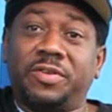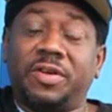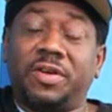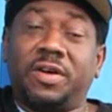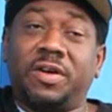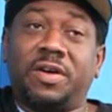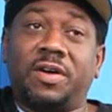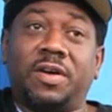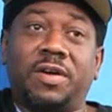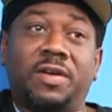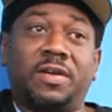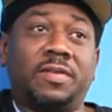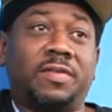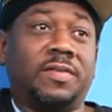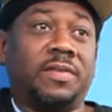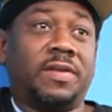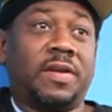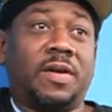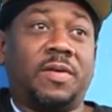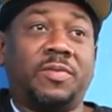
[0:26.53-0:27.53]
I
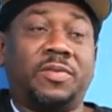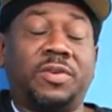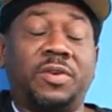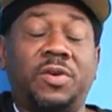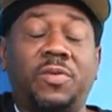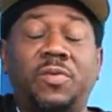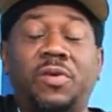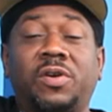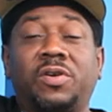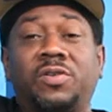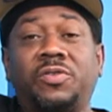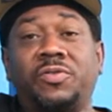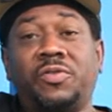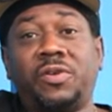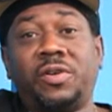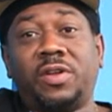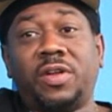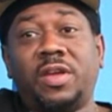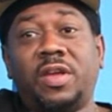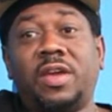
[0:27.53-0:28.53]
was here when
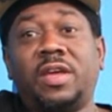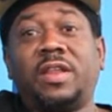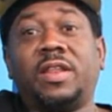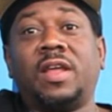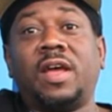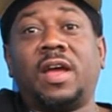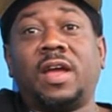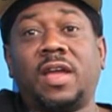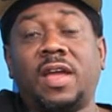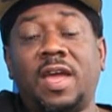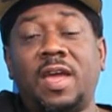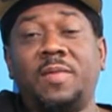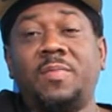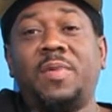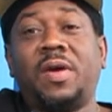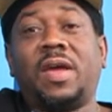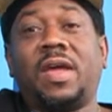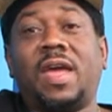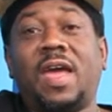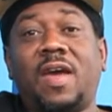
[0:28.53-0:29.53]
Katrina hit and I came
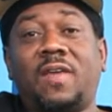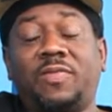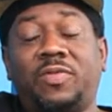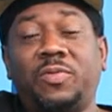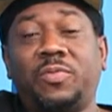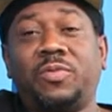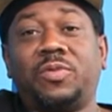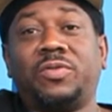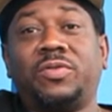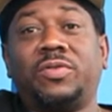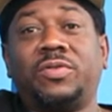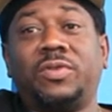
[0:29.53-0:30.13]
back afterwards.